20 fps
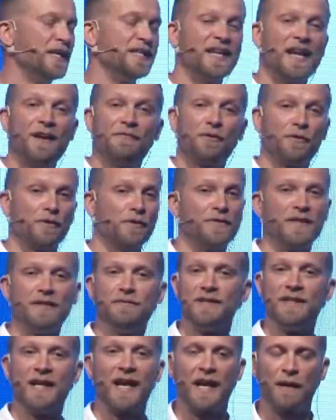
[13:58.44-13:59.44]
never have
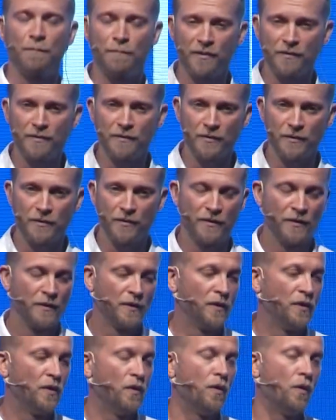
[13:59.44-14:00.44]
even happened,
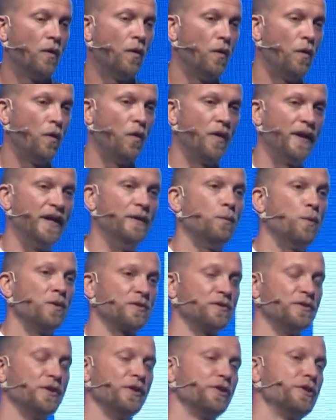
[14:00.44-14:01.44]
or it
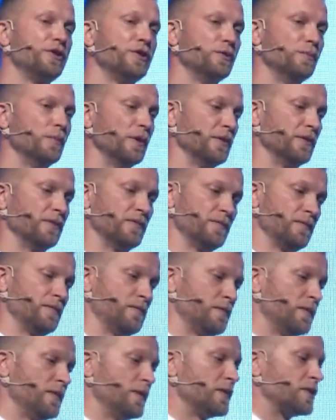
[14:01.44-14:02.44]
wasn't a human.
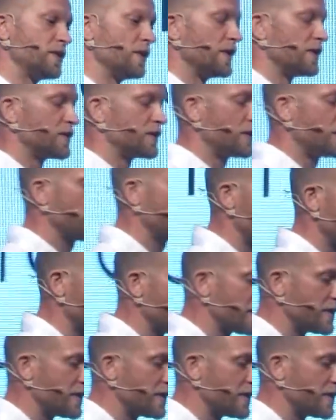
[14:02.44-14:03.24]
So there's 2 kind of